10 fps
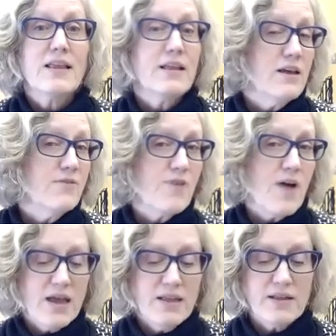Lydia
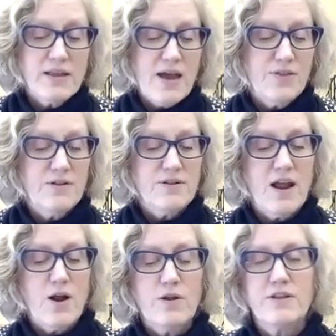Fine and Kathy
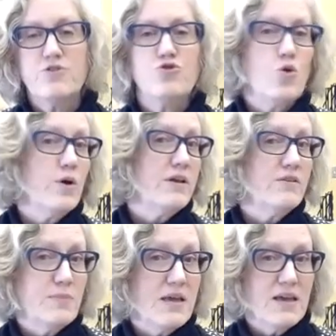Zaharis
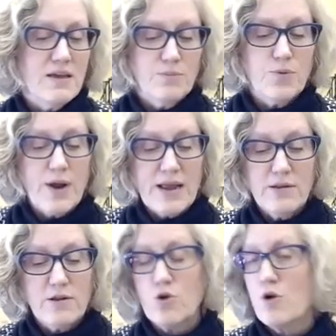joined me in
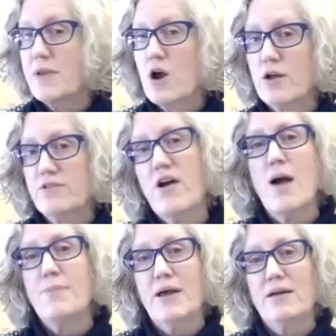brainstorming on
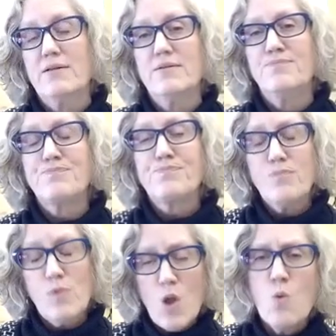topics.
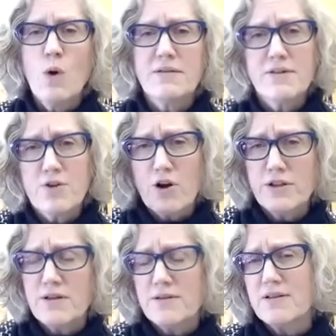What
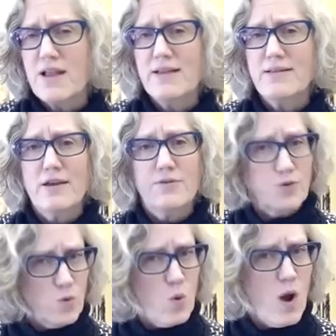started as an idea
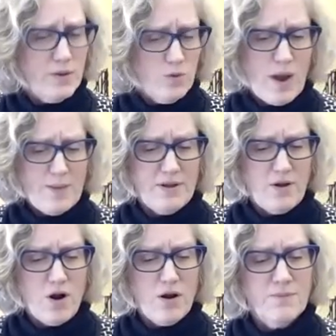for one
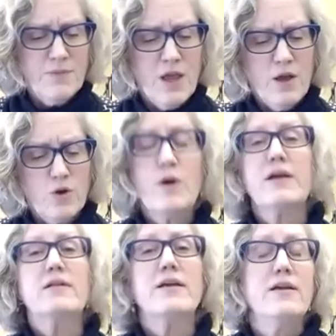webinar
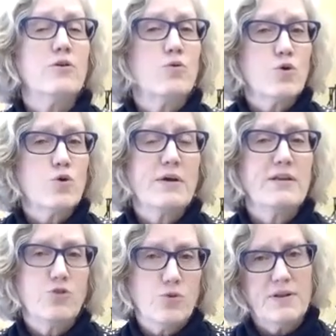quickly grew
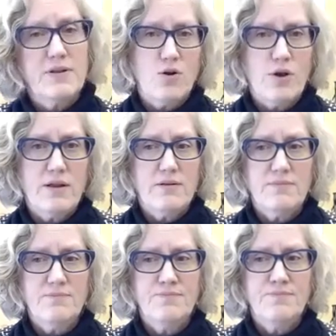into a
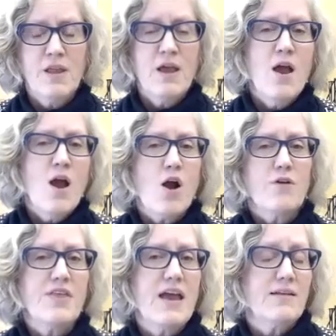series.
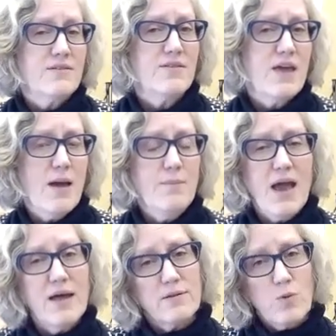Our thanks to them,
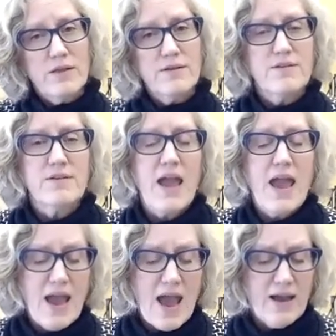as well as to
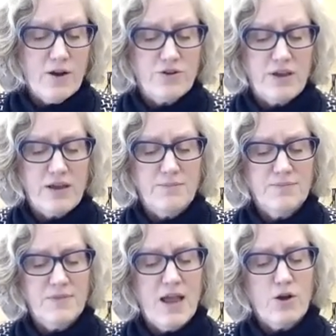Kay Hegarty.
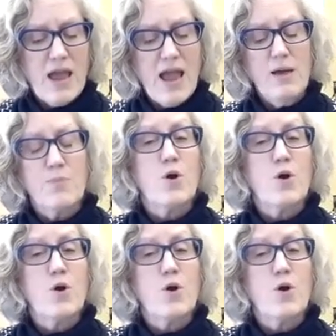Now, Kay